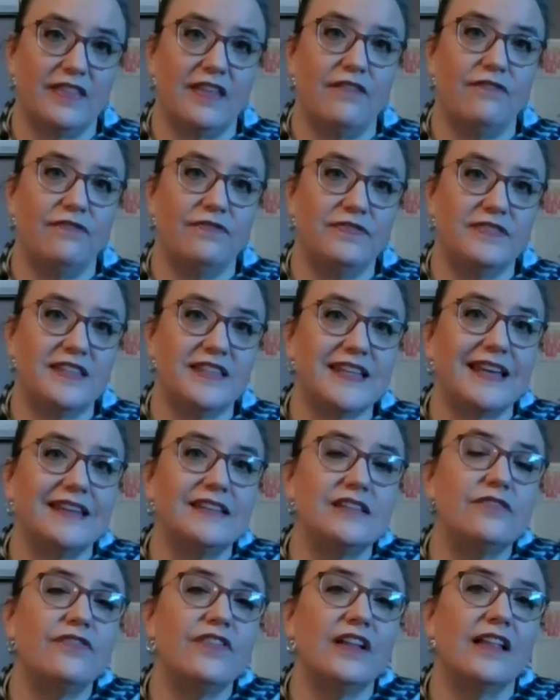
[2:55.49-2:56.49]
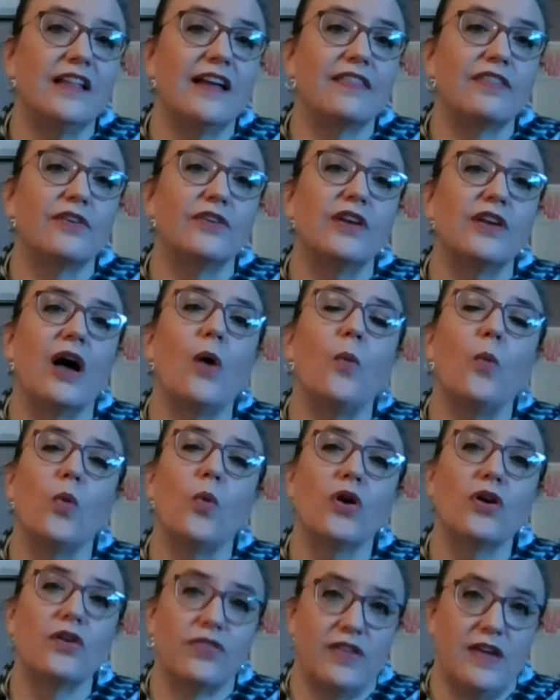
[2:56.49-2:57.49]
They tend to feel like they're not
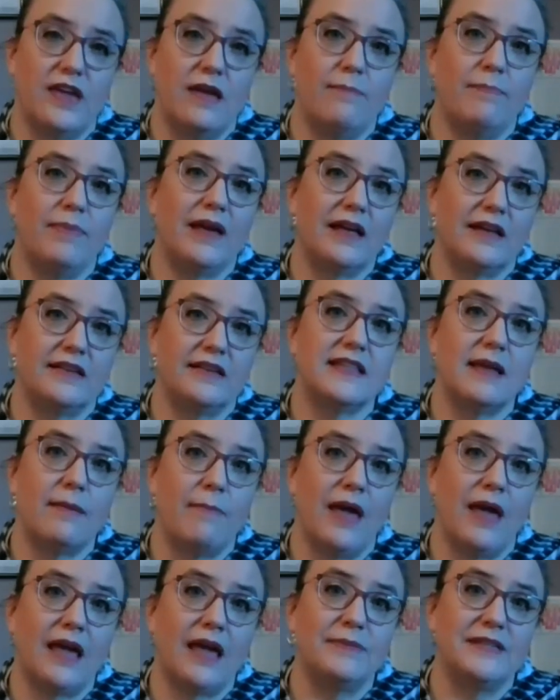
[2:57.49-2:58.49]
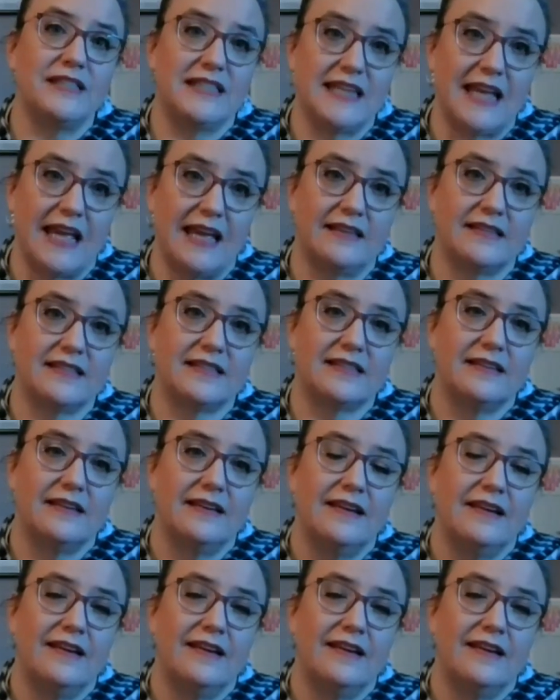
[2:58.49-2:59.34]
worthy because they make mistakes.